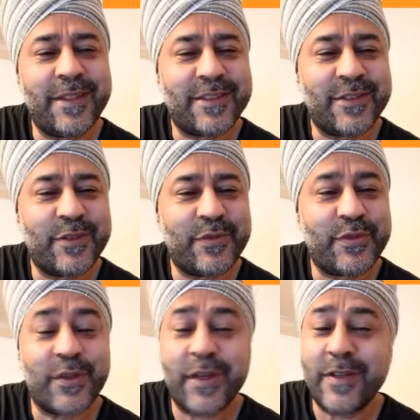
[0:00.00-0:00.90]
So if
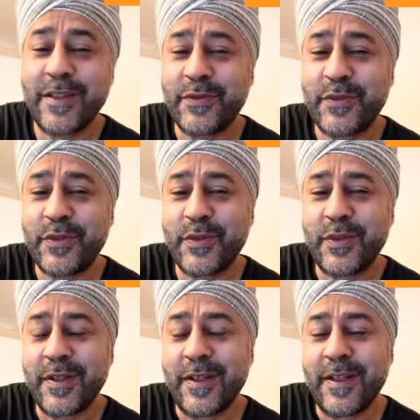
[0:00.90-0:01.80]
you are looking
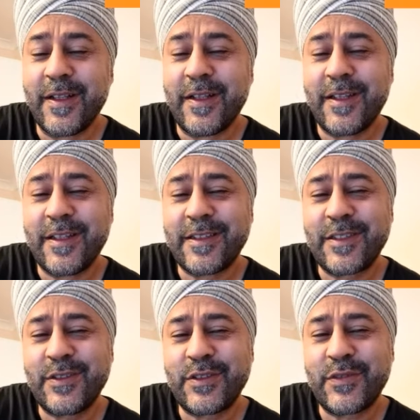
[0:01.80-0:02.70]
for a
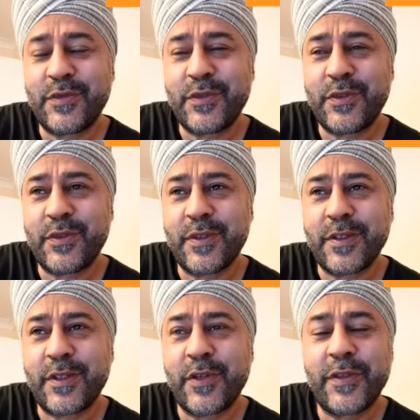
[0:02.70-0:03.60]
solution for
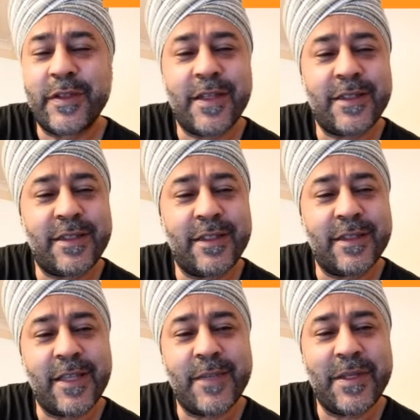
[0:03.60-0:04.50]
COVID-19, a
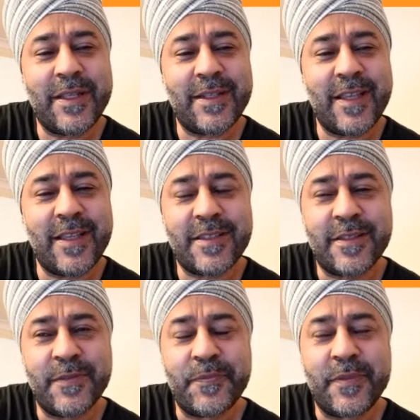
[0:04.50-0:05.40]
10-minute
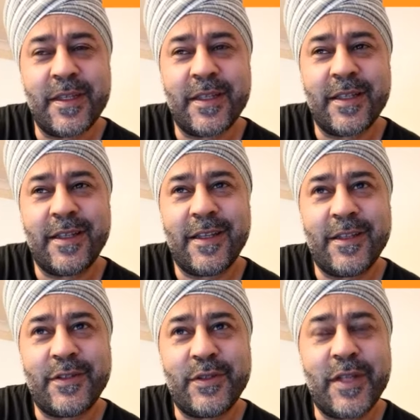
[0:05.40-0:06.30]
test,
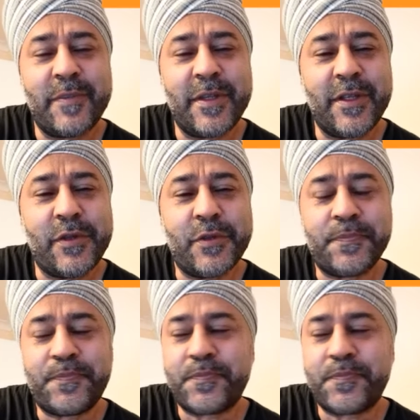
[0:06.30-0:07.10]
do let me know.